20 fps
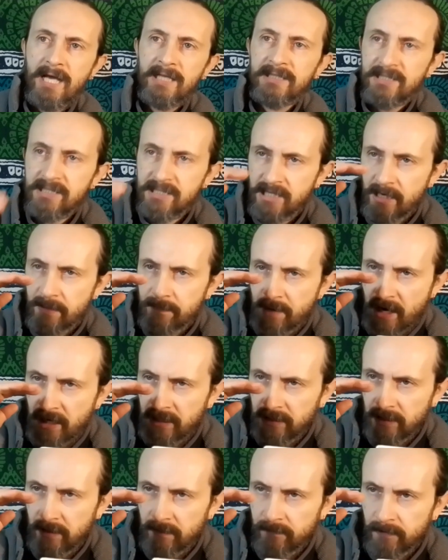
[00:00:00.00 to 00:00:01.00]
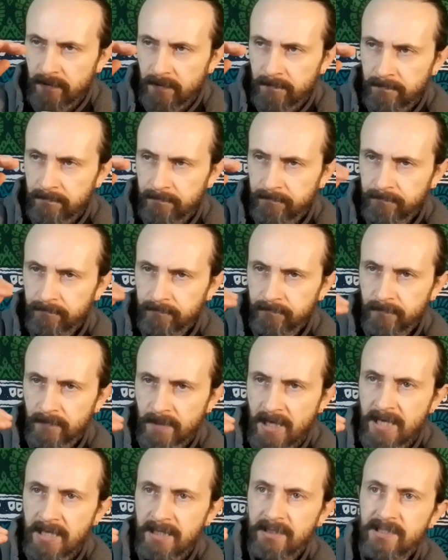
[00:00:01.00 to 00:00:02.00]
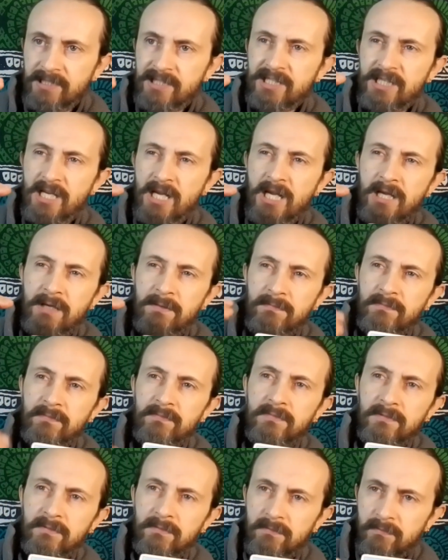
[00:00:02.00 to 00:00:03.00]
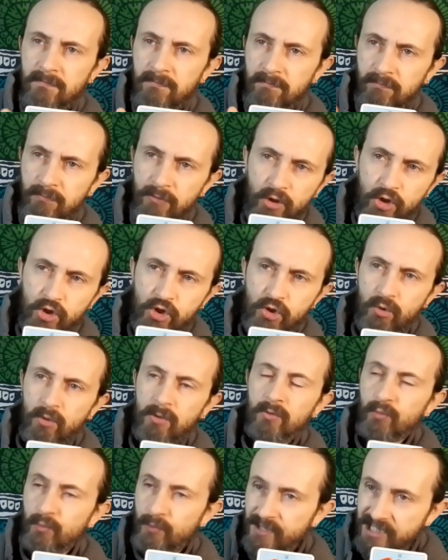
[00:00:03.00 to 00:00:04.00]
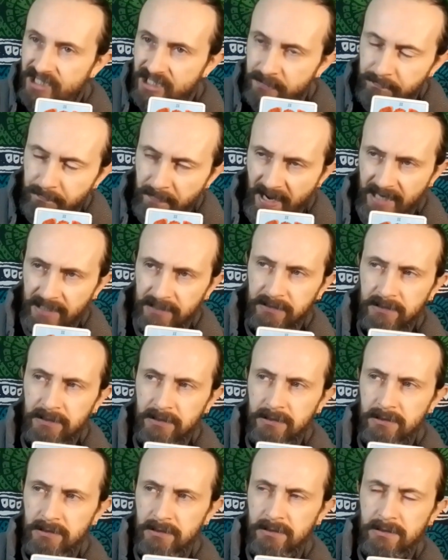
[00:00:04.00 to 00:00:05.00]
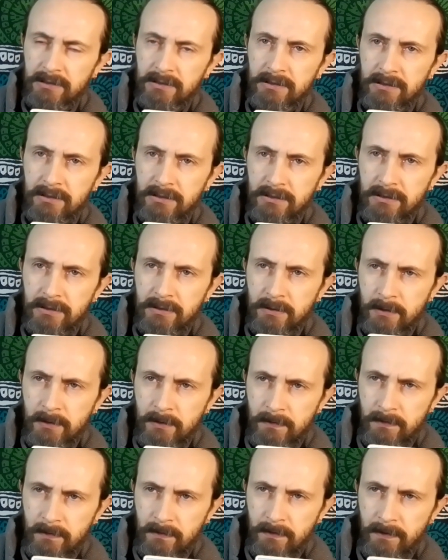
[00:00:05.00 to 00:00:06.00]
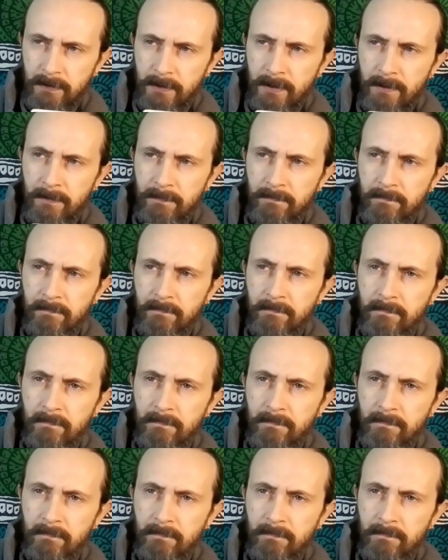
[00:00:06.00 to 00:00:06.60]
at the same eye level. The same mutual respect. Okay?